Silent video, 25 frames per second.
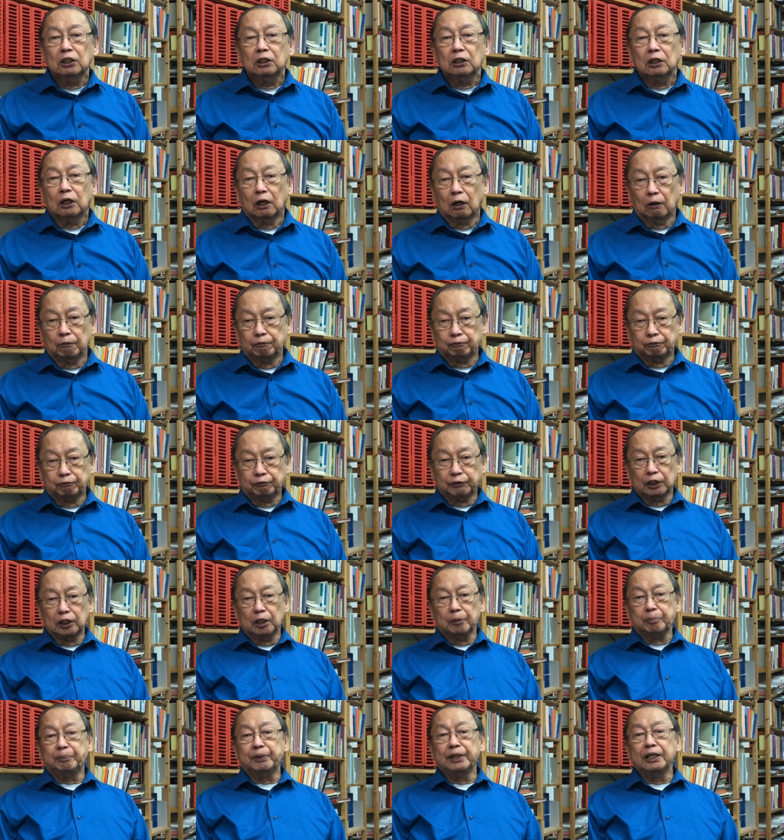of
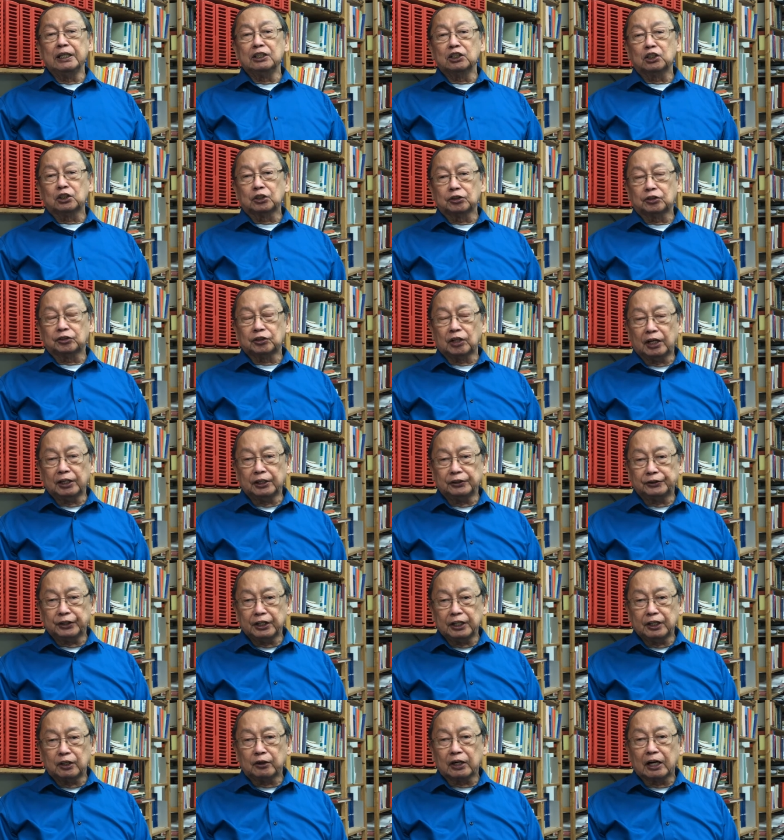Philippine
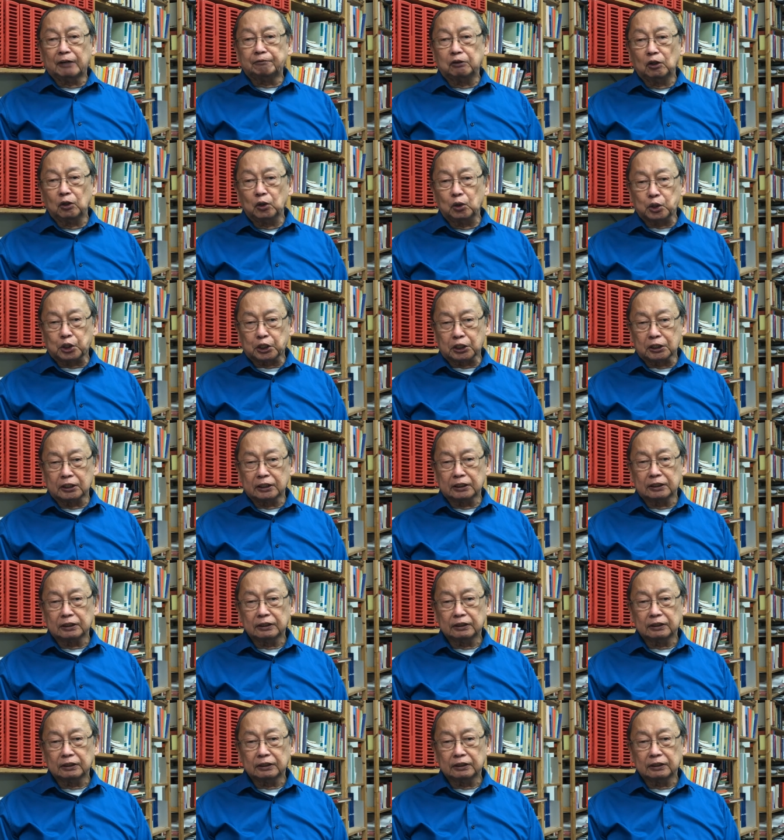Society and Revolution